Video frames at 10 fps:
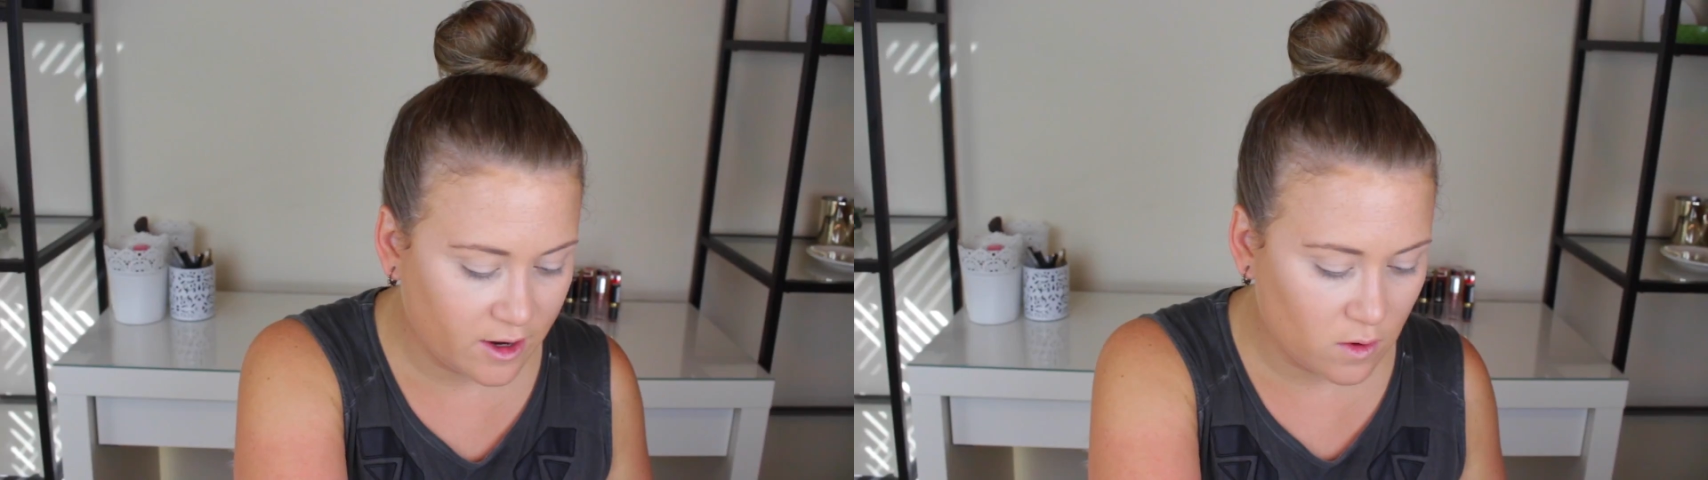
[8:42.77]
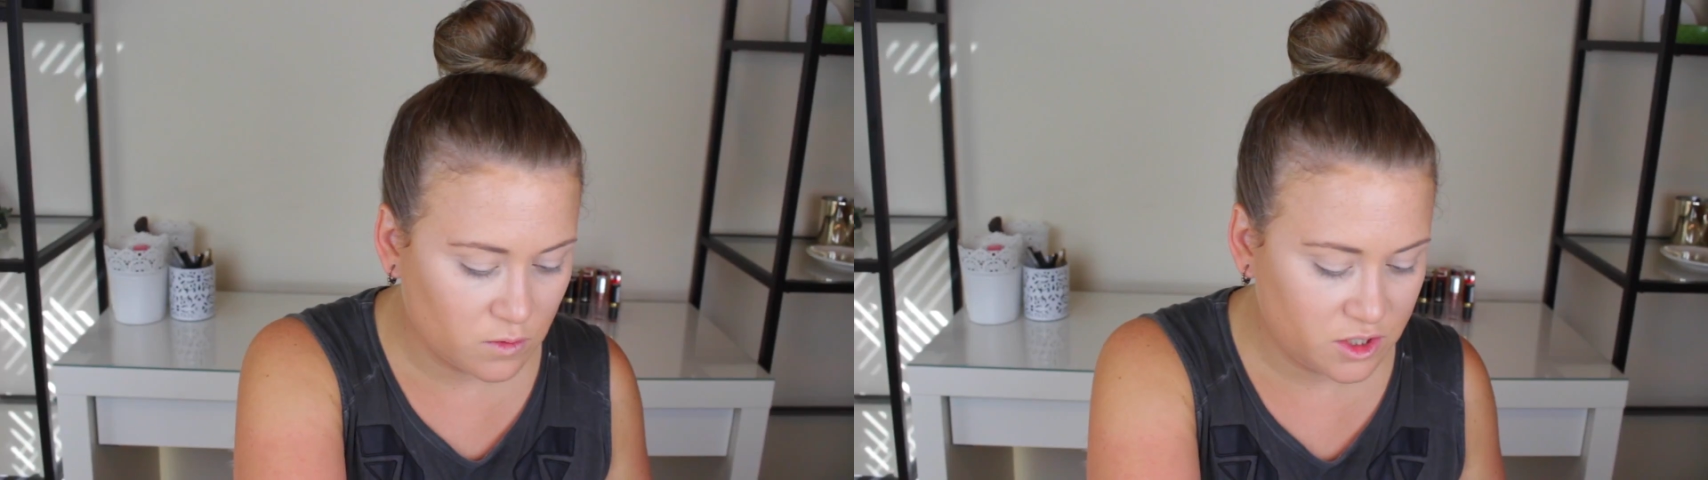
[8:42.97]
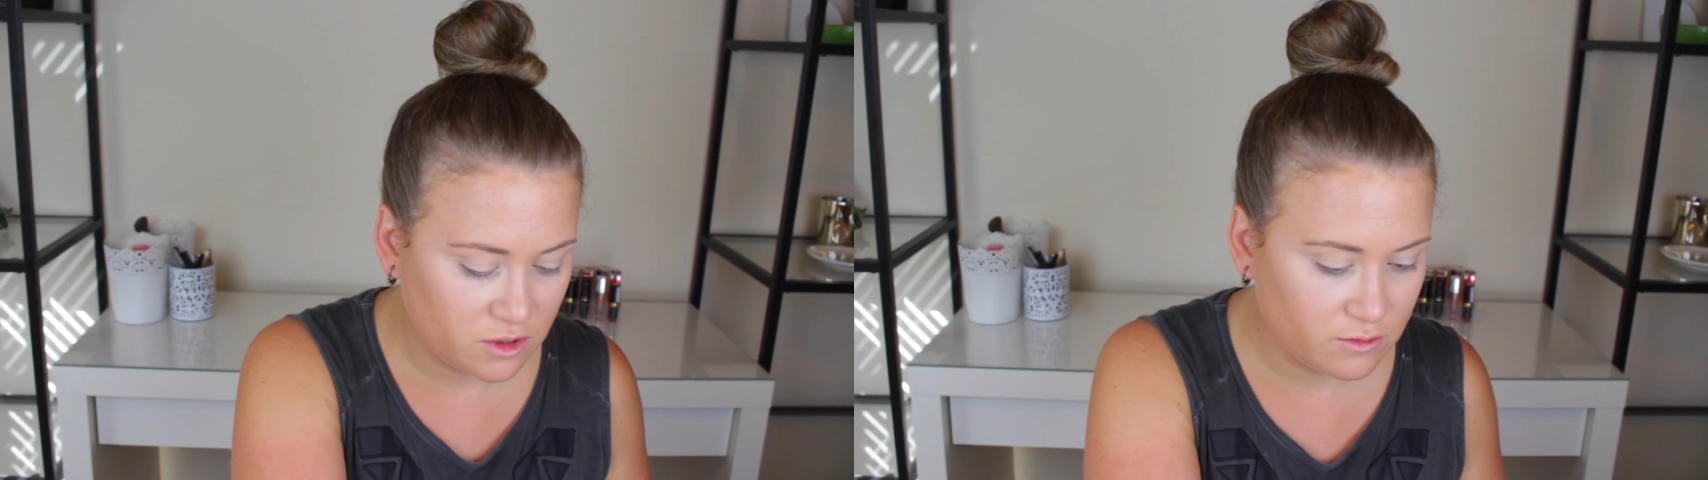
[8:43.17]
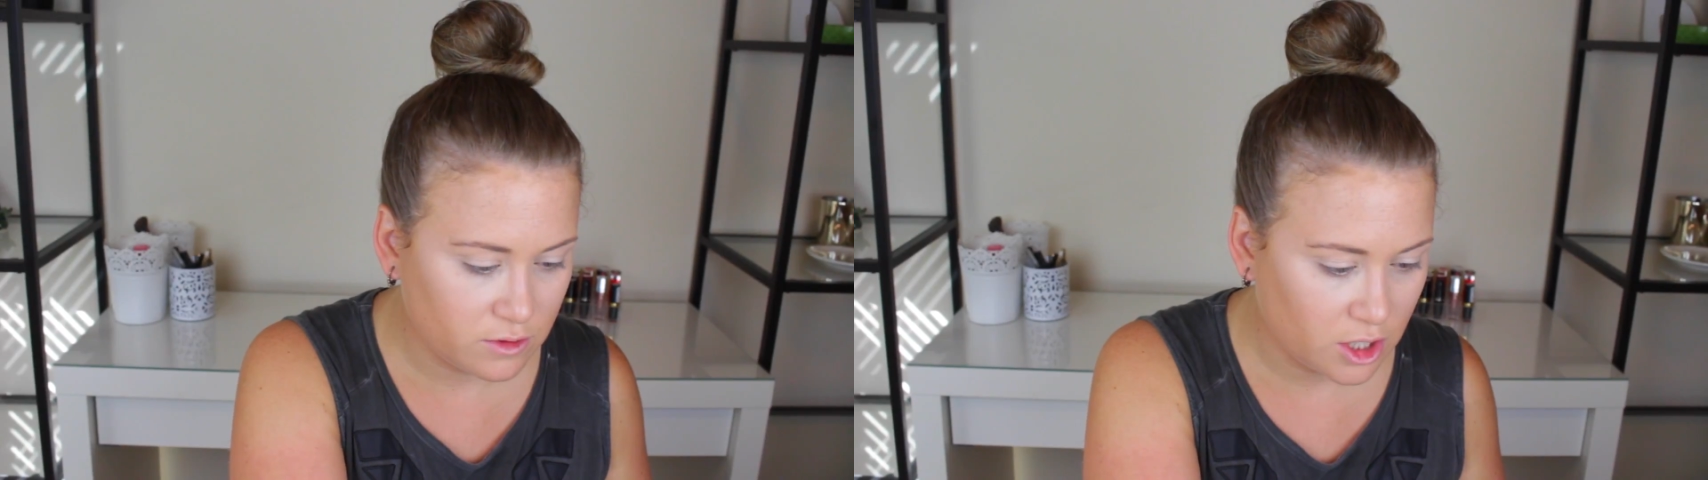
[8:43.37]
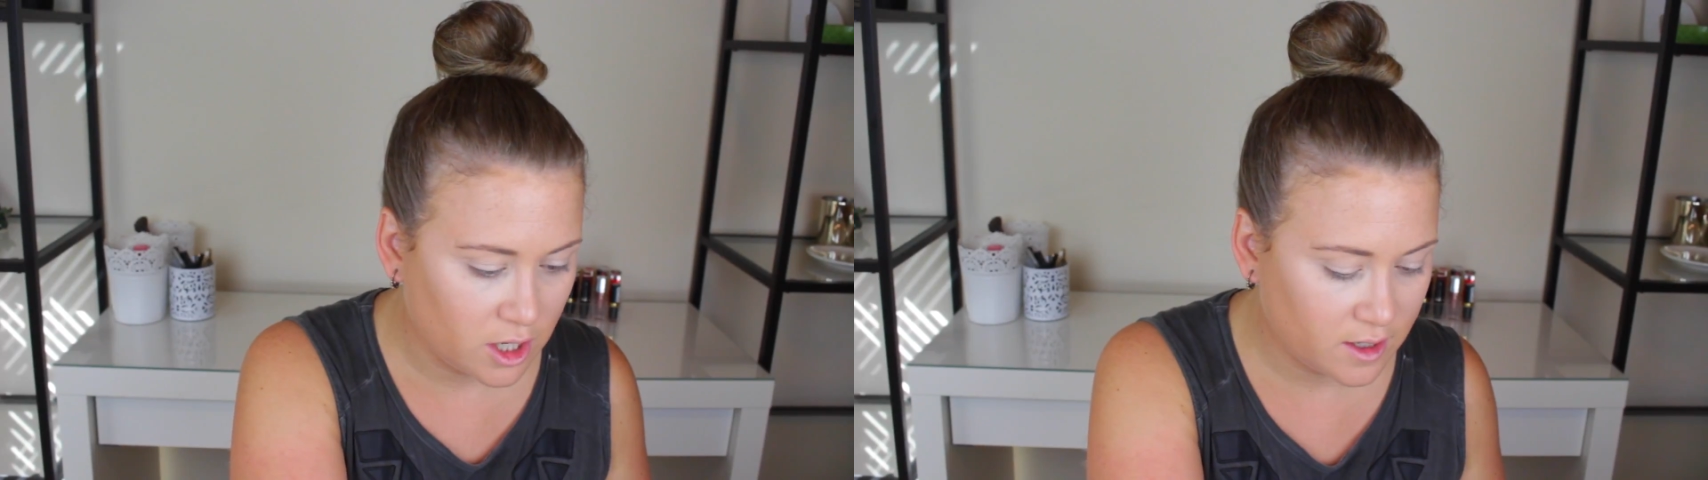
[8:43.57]
go-to
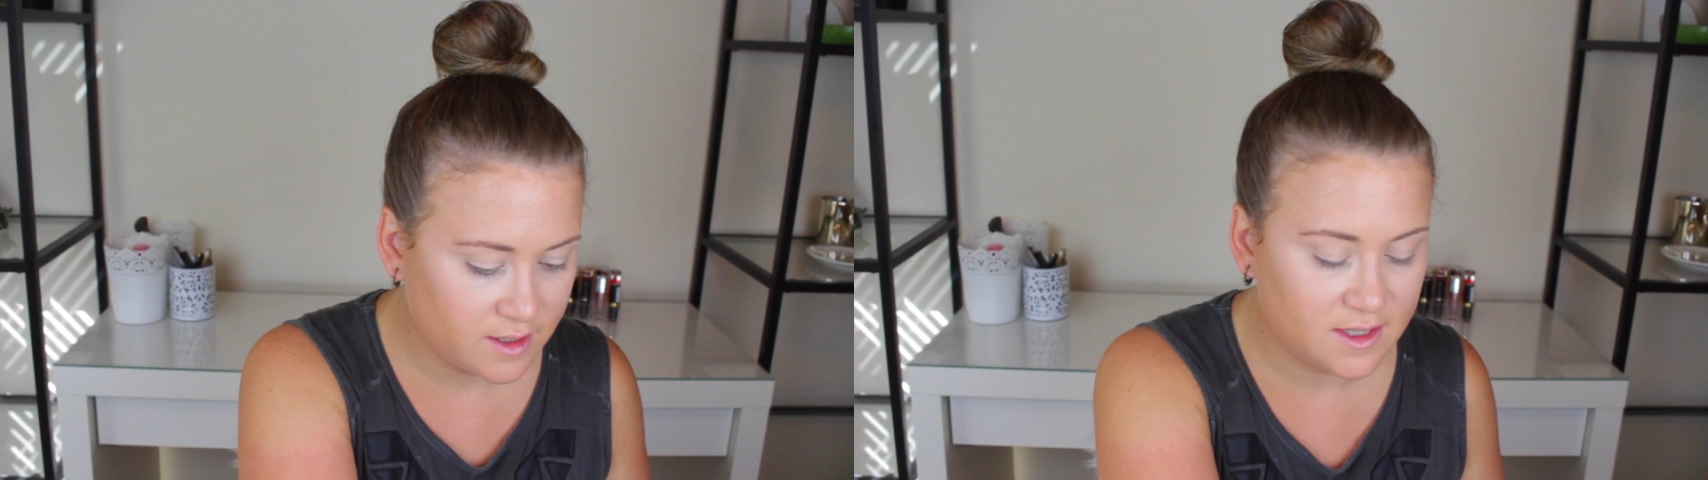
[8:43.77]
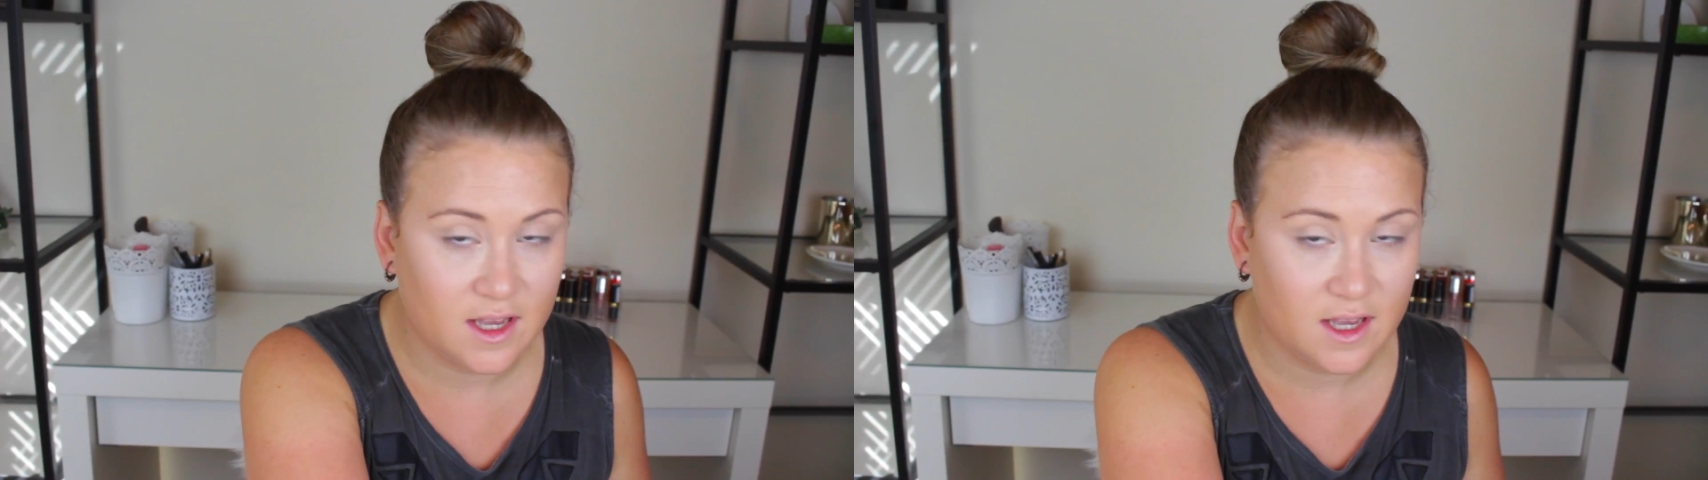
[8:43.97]
looks.